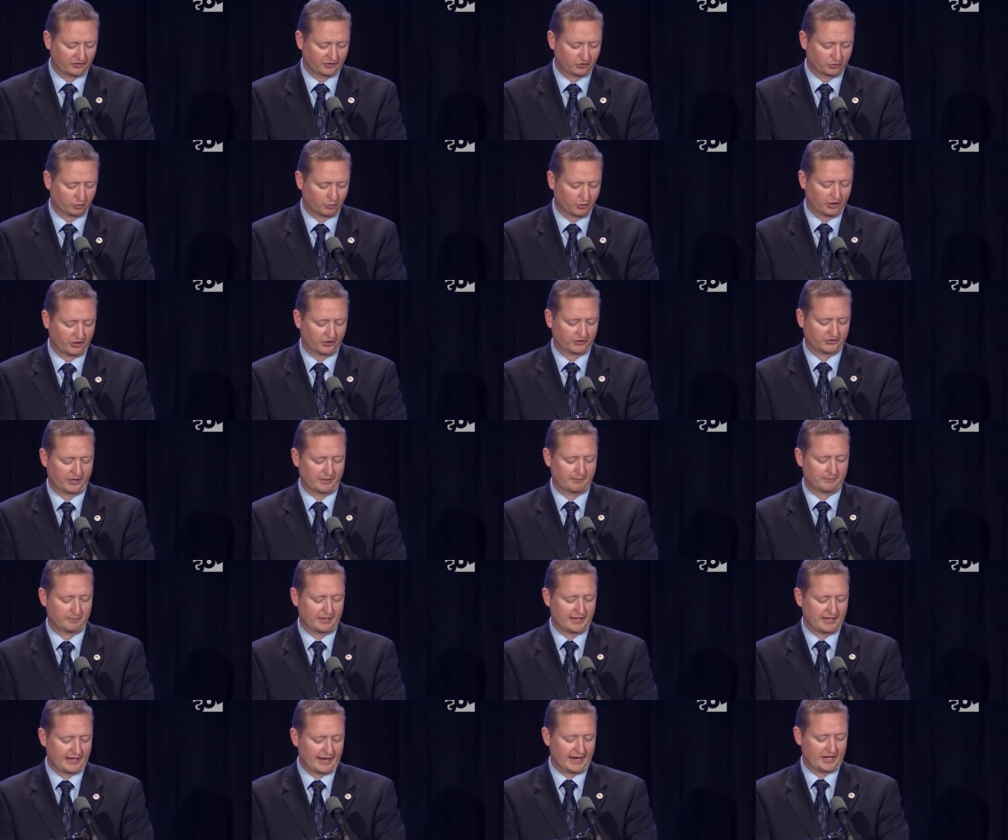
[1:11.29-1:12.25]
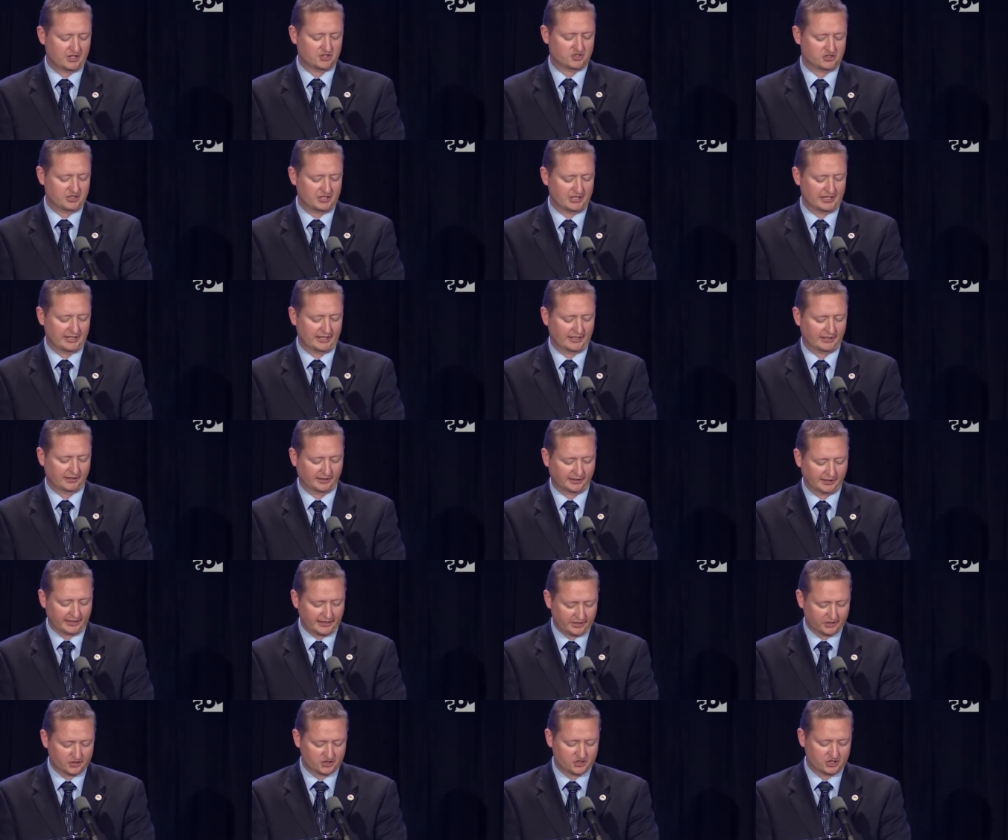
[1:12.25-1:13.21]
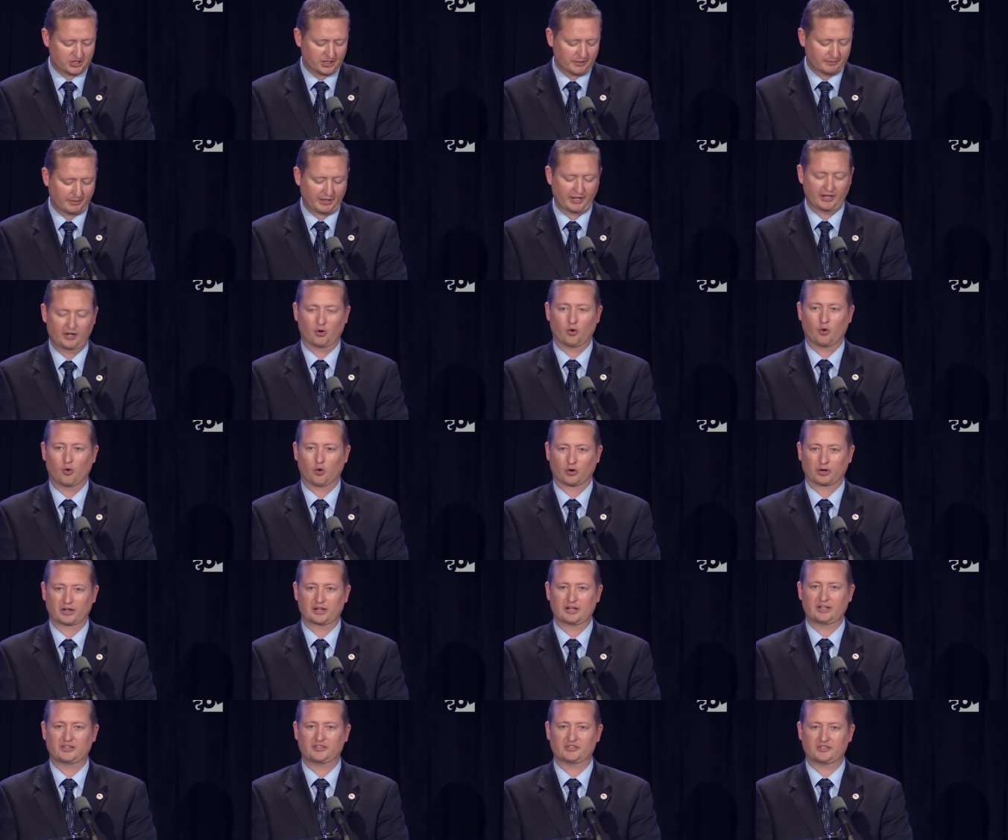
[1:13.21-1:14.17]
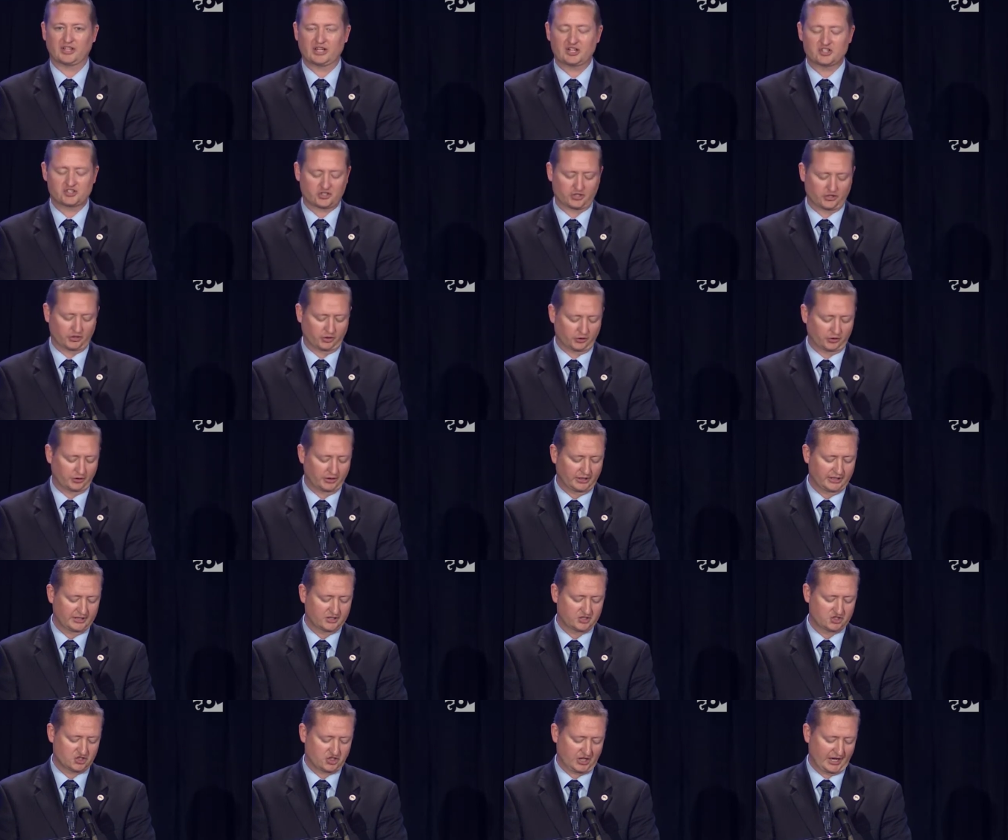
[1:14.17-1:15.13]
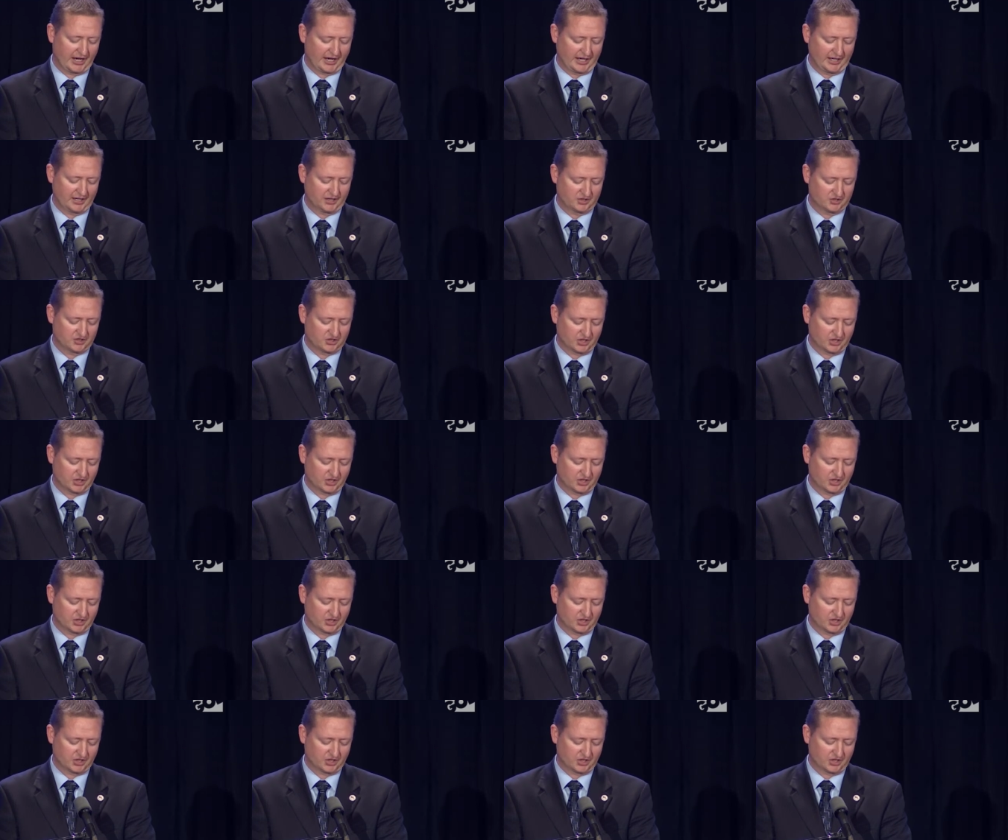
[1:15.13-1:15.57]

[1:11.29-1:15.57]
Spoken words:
as well as a PhD in Leadership and Organizational Change.